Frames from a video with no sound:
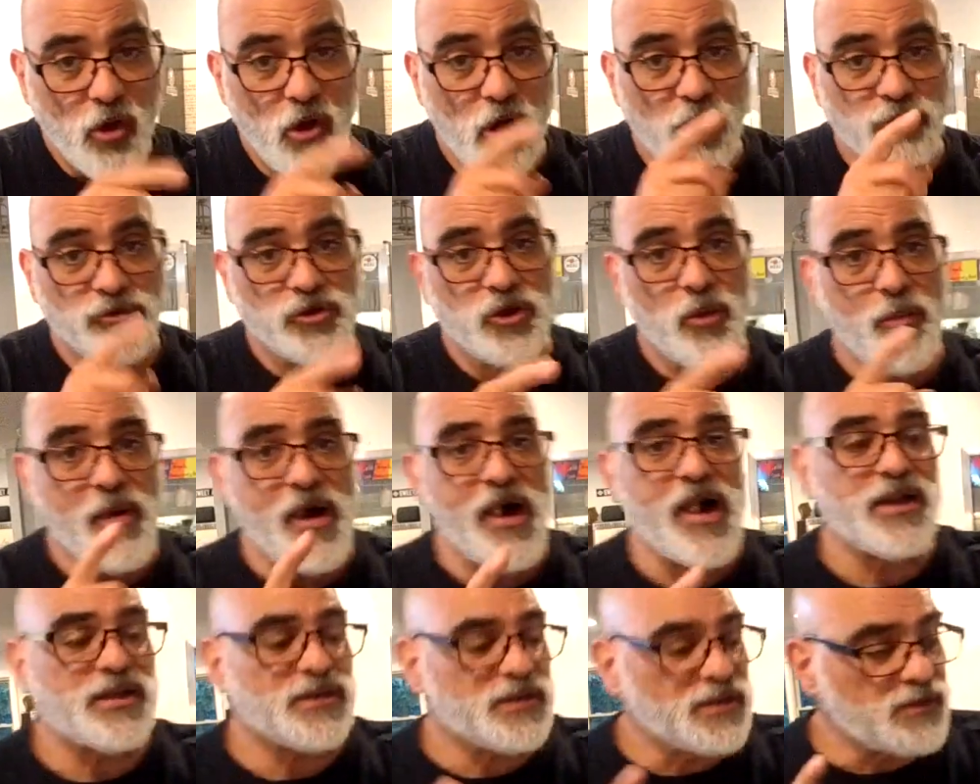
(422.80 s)
cook the
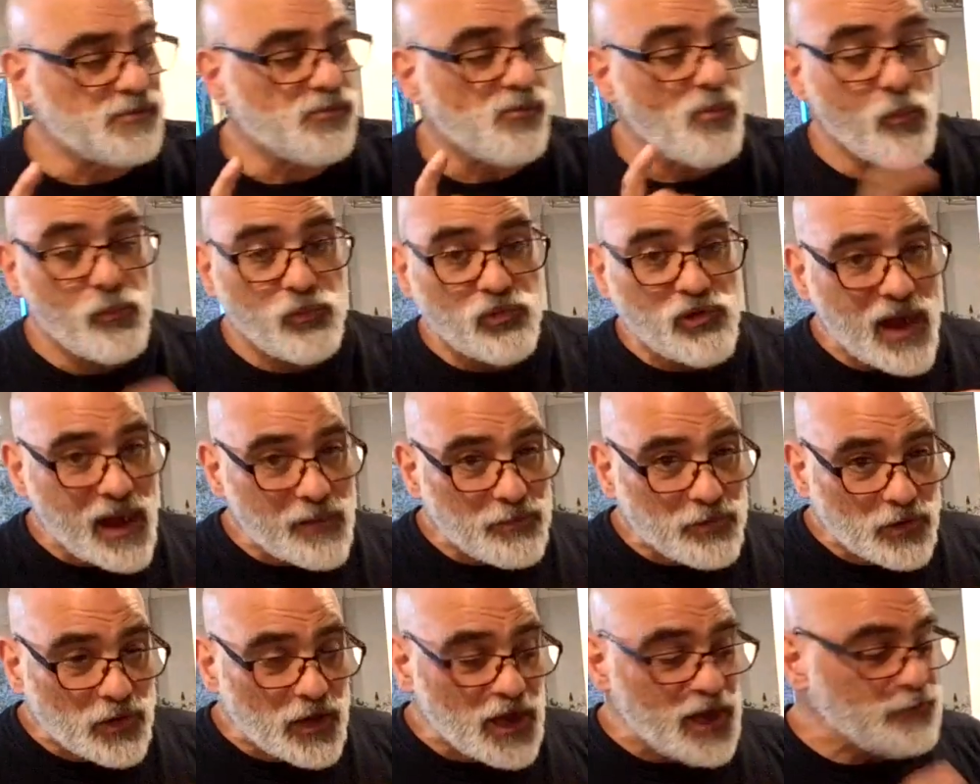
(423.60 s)
pasta
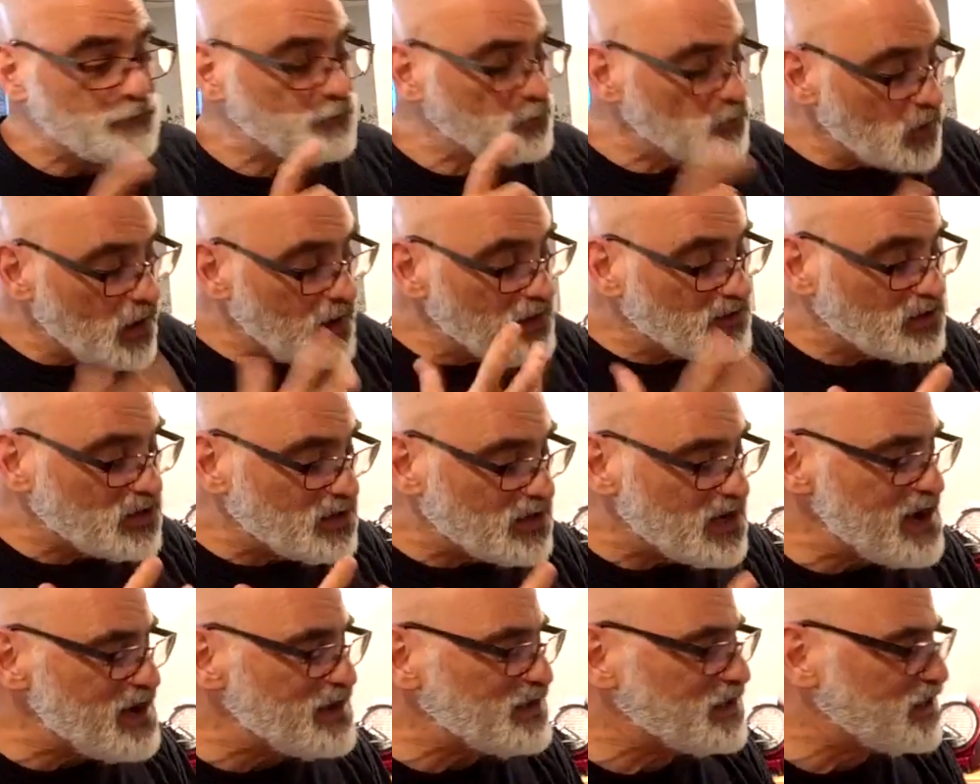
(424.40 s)
properly is to
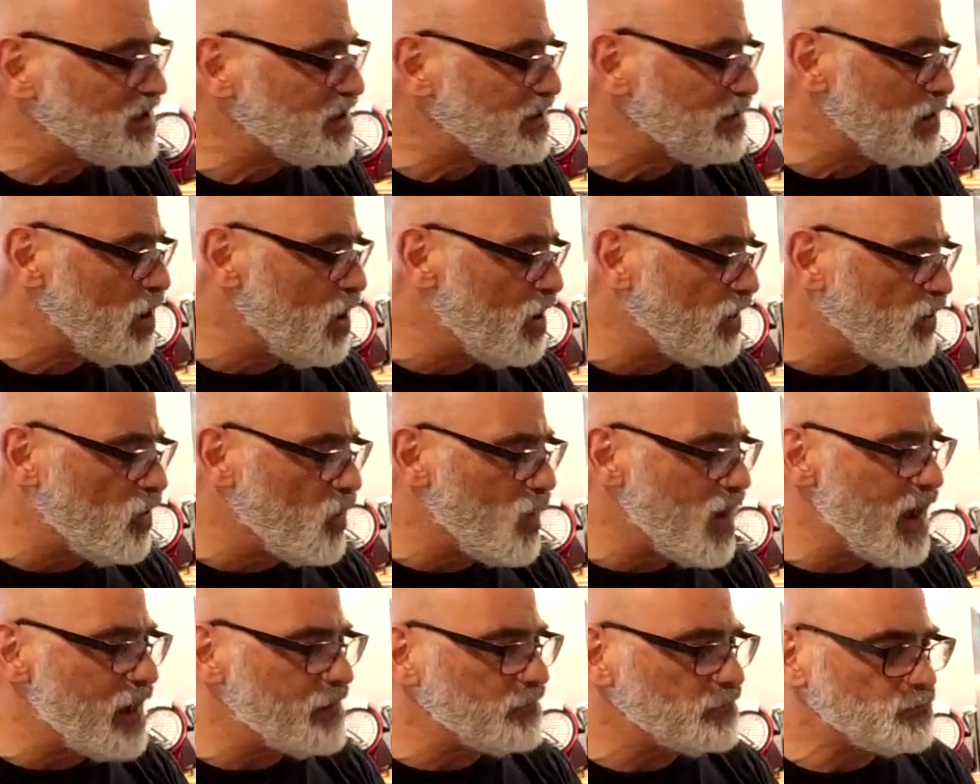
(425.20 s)
taste it along the
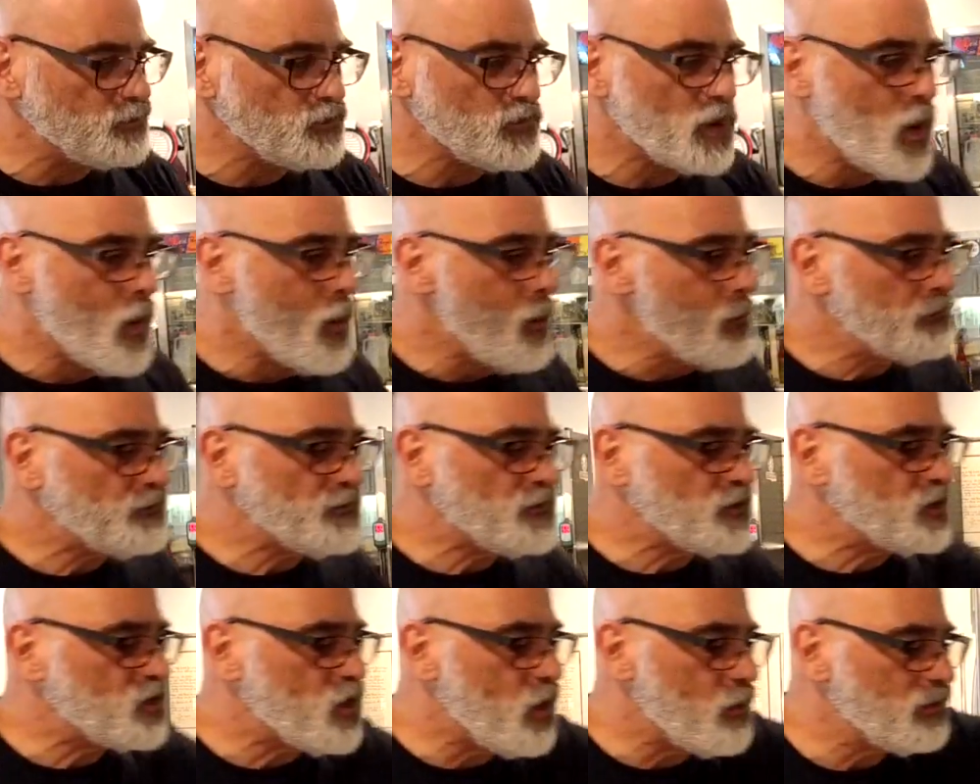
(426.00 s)
way.
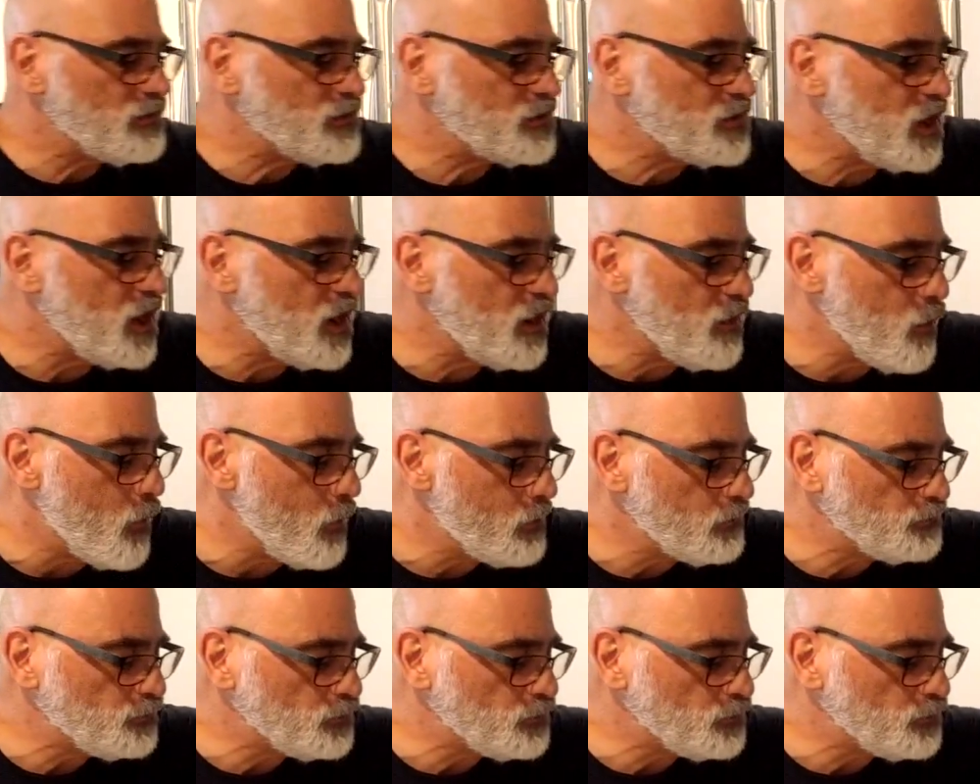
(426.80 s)
This is almost done.